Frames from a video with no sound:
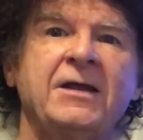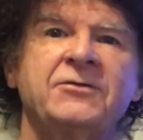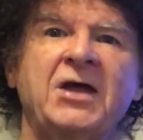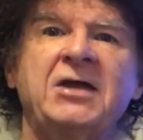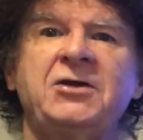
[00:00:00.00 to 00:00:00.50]

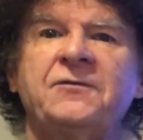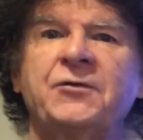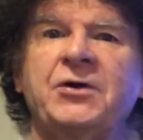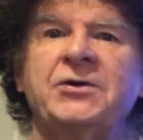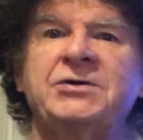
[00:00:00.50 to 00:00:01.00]
Thank you
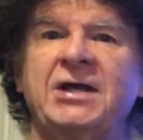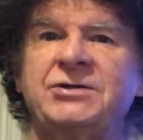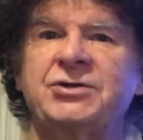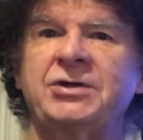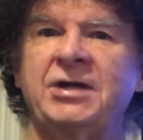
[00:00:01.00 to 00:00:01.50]
for your
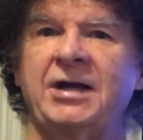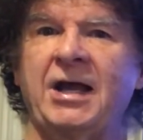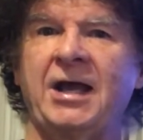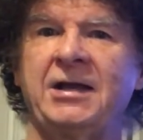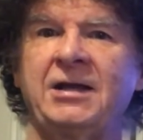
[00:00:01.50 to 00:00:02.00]
attention
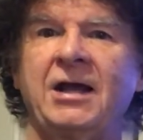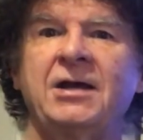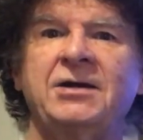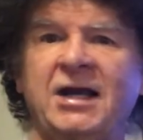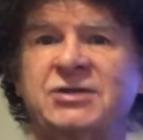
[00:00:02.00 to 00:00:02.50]
today.
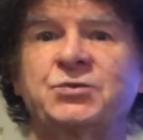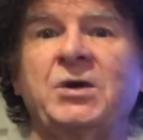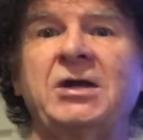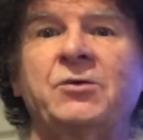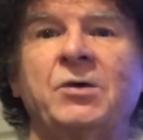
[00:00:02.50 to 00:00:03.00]
Next
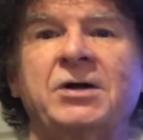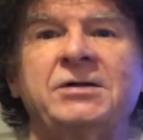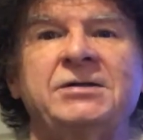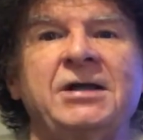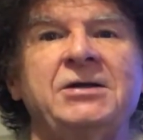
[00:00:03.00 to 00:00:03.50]
week we'll
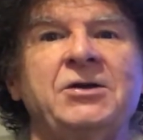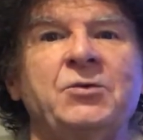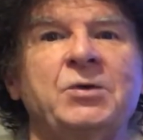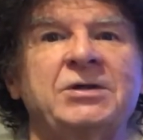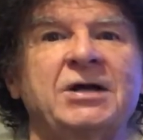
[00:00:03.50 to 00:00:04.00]
continue with